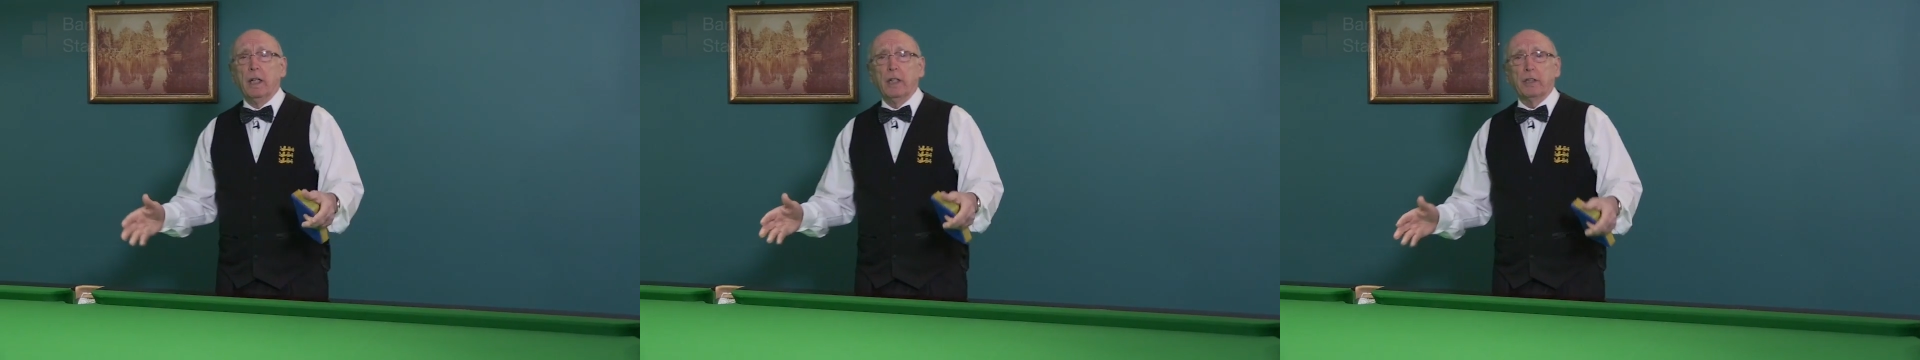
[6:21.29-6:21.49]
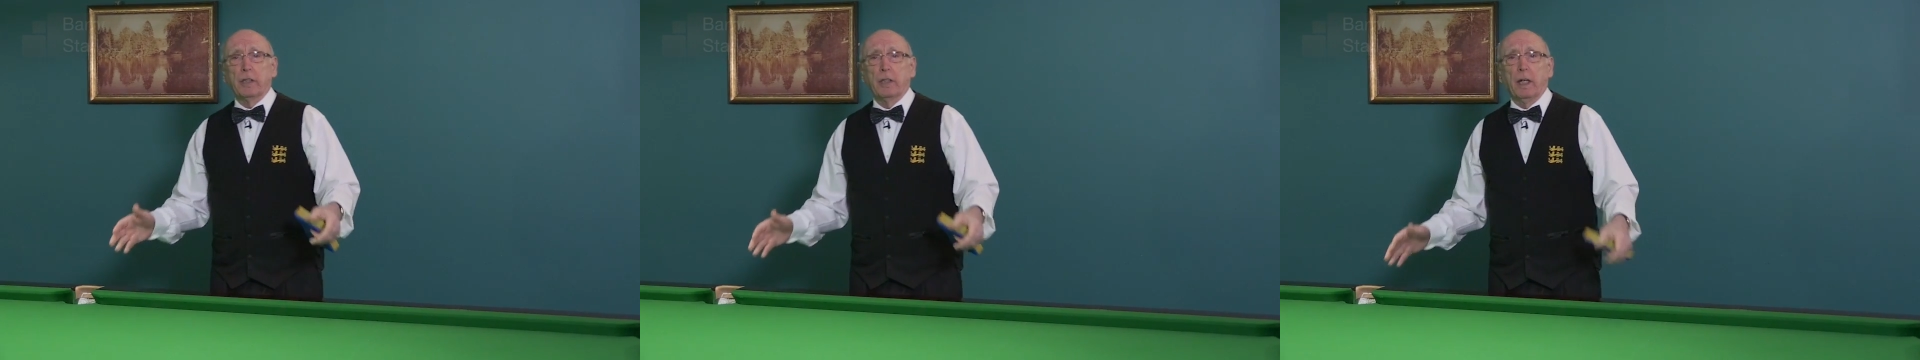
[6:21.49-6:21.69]

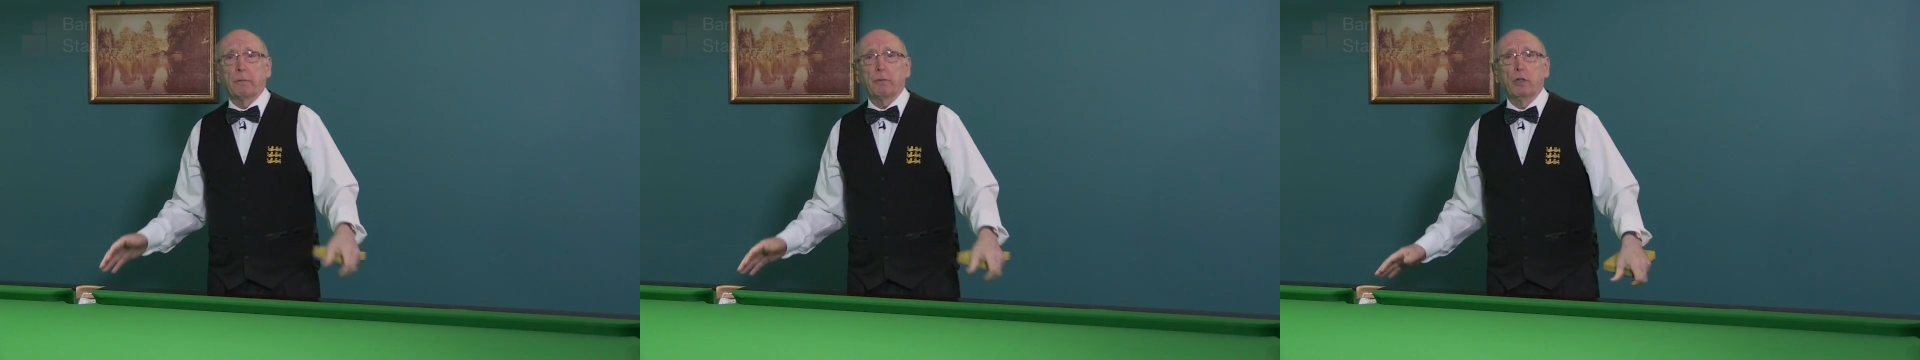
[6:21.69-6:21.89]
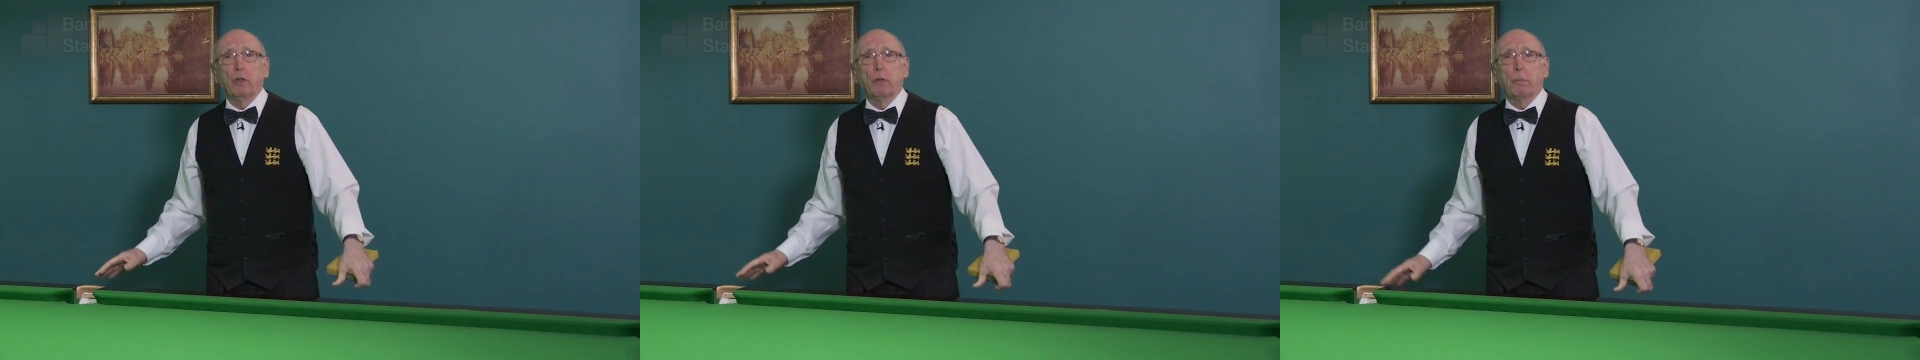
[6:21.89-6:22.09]
it's an
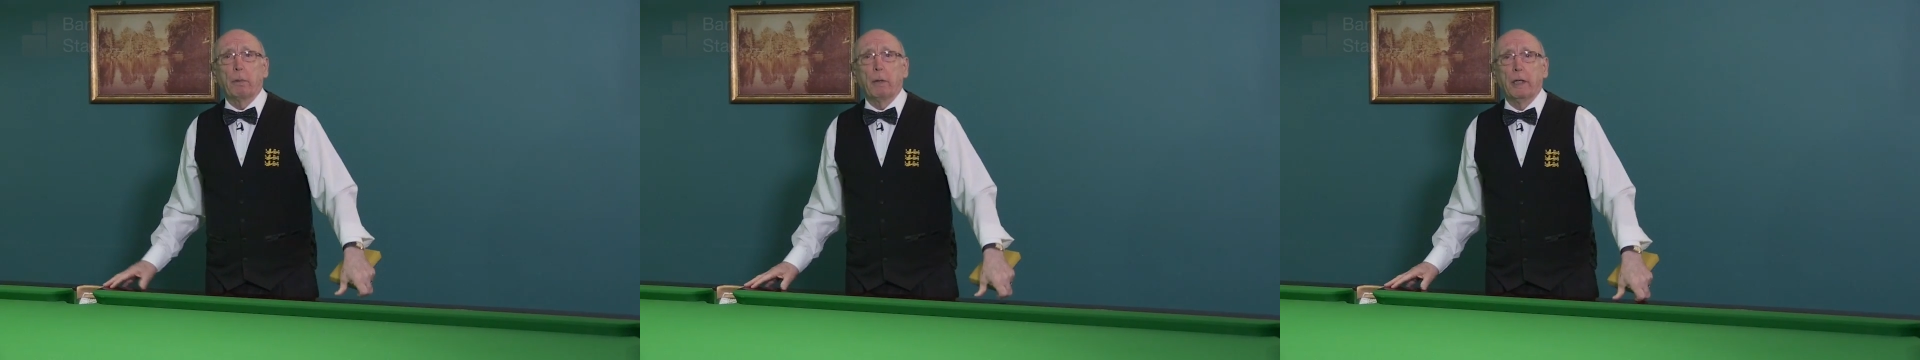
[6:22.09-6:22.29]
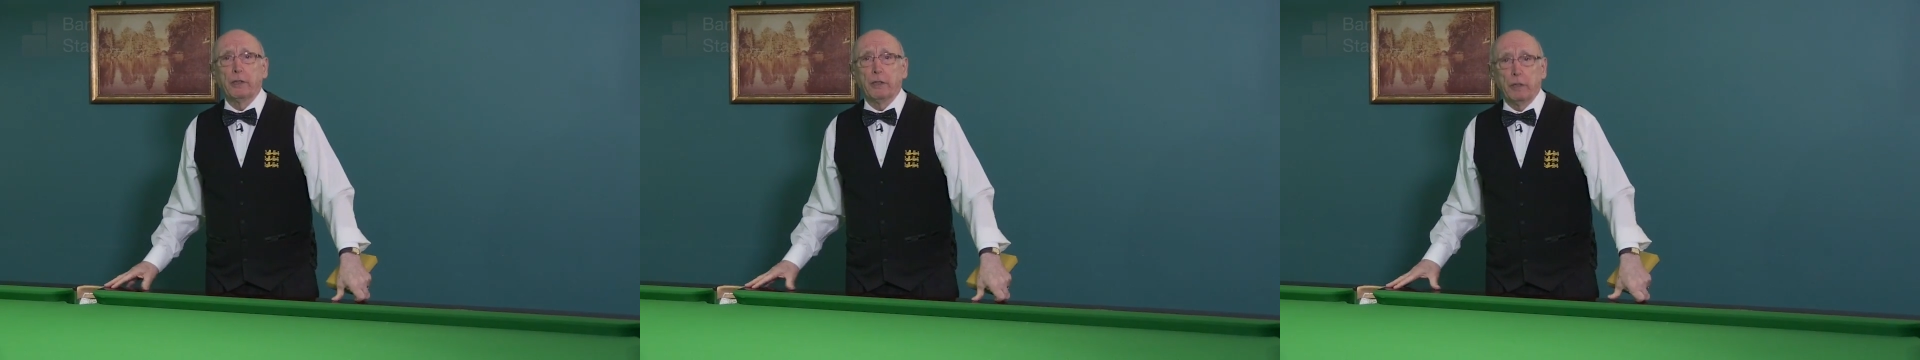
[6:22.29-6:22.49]
absolute
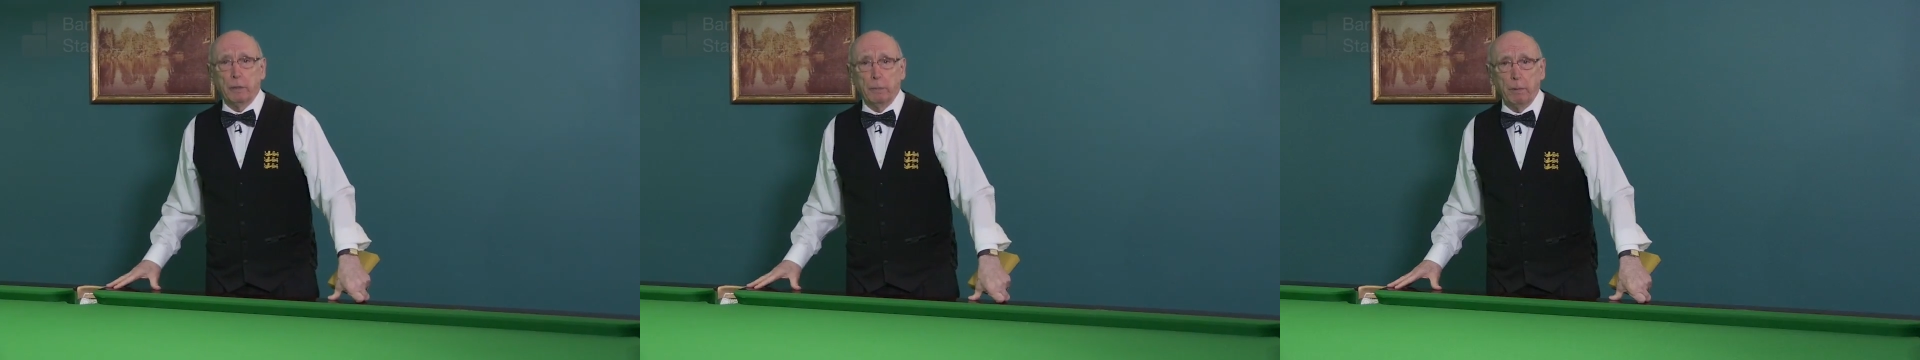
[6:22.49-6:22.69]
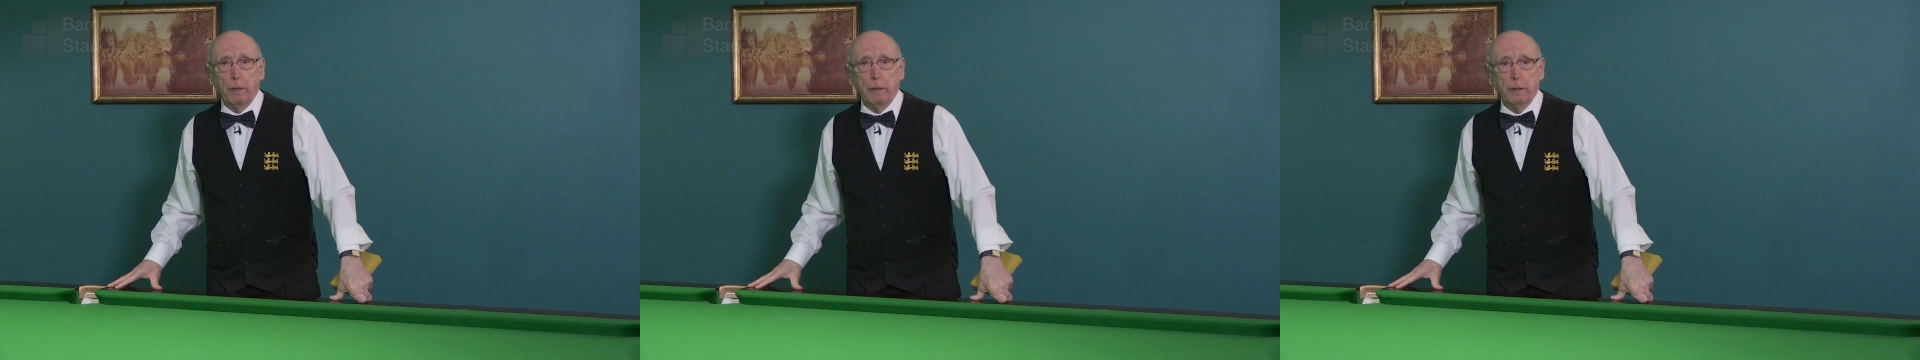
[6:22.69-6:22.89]
pleasure to
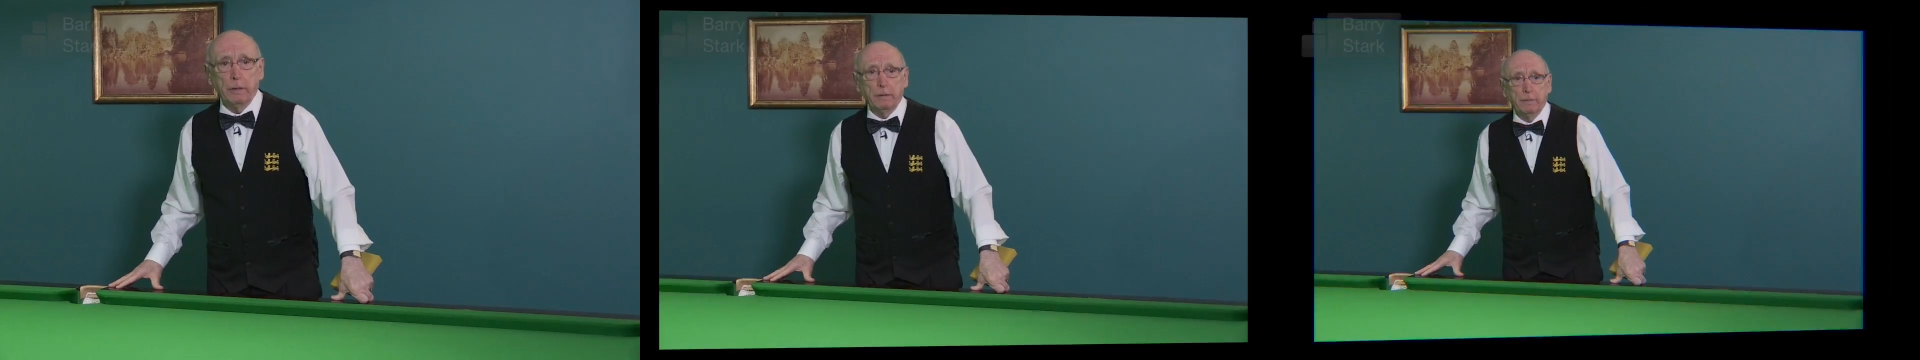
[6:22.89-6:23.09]
play on.